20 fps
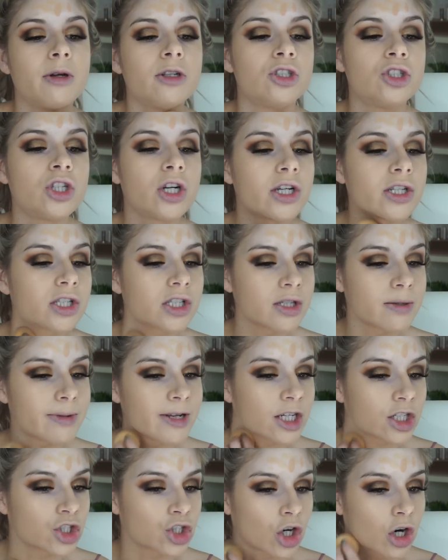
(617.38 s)
just to
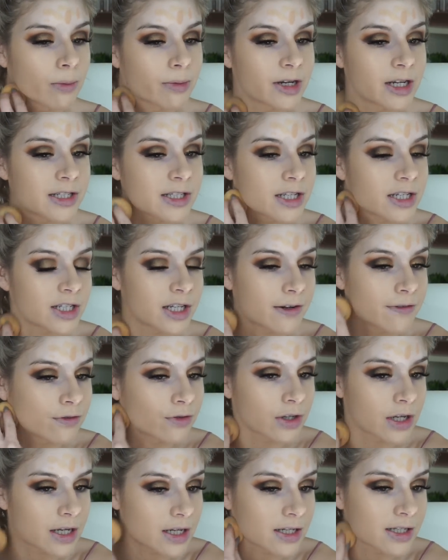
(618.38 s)
make sure, because it
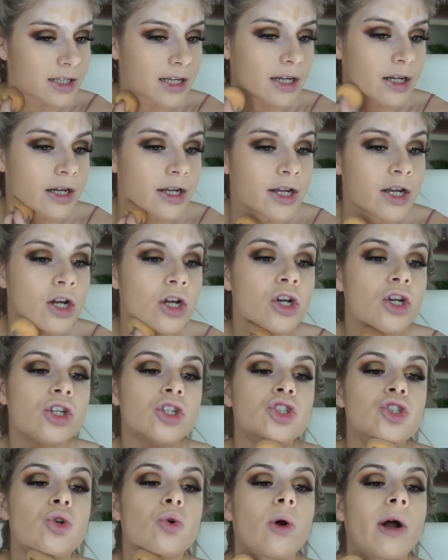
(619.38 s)
definitely is like a
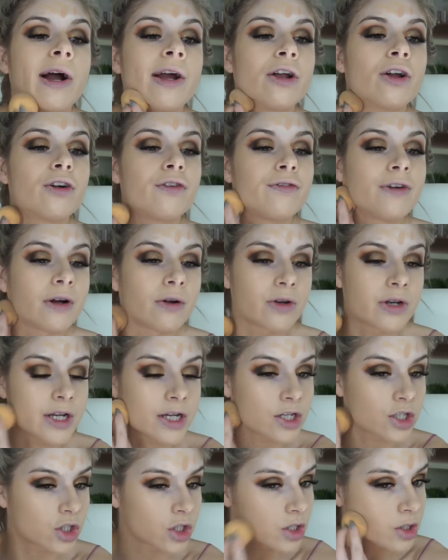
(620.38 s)
drier
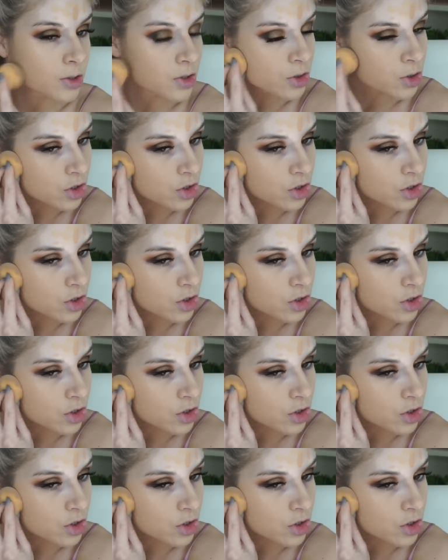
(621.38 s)
foundation.